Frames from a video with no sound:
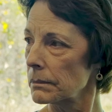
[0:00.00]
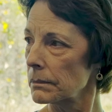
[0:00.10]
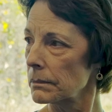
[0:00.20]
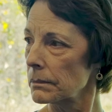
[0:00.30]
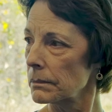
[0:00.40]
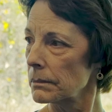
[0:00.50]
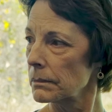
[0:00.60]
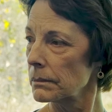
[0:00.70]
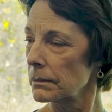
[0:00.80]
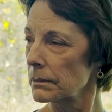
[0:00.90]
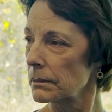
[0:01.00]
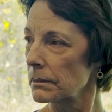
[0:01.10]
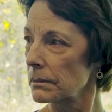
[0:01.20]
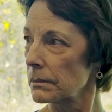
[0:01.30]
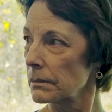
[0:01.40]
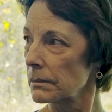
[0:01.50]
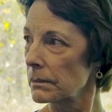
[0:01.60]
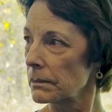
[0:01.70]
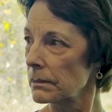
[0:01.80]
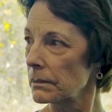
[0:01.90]

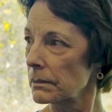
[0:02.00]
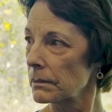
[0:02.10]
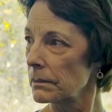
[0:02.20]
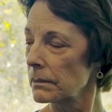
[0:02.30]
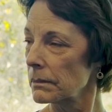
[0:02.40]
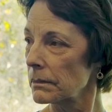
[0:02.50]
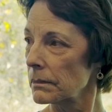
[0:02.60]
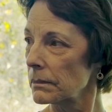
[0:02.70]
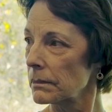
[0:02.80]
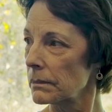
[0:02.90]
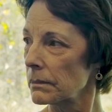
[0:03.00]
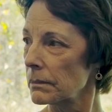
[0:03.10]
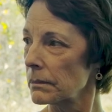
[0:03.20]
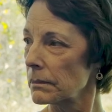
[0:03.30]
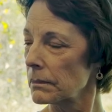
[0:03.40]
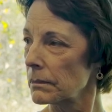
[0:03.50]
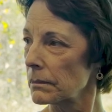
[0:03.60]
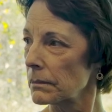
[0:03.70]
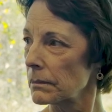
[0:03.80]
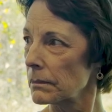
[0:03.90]

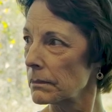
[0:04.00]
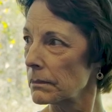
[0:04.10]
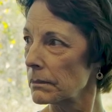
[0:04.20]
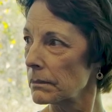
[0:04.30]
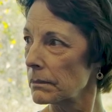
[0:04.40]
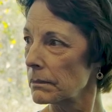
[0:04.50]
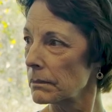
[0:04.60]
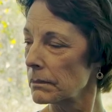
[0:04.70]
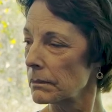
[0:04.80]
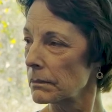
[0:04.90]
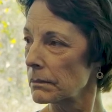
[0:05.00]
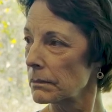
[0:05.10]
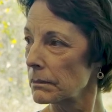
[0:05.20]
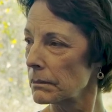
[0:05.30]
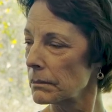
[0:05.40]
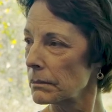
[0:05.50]
(silent)